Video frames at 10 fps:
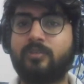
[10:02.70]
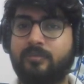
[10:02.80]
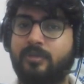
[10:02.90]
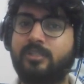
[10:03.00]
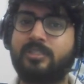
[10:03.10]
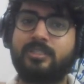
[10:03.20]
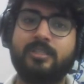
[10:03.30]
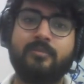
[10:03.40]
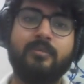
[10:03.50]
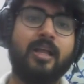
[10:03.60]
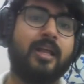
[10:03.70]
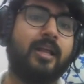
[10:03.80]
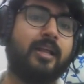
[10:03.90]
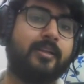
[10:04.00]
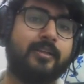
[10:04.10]
can purchase them
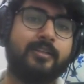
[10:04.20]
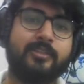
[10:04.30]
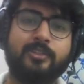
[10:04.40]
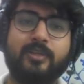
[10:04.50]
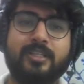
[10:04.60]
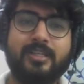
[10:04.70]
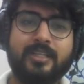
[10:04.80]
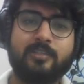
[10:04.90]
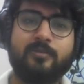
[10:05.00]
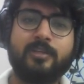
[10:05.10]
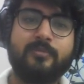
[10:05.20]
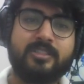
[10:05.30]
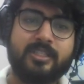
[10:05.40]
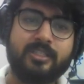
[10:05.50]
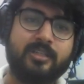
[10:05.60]
so I think that's pretty
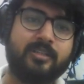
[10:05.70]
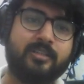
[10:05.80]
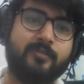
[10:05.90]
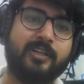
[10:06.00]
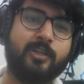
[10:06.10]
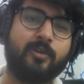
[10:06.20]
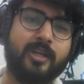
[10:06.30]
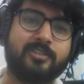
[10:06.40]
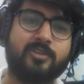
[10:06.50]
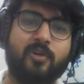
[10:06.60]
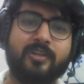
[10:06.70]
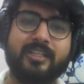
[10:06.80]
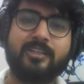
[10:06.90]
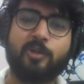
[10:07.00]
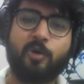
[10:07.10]
much it. The video has
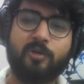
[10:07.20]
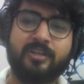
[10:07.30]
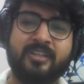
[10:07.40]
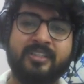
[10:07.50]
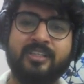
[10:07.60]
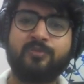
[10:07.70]
gotten longer than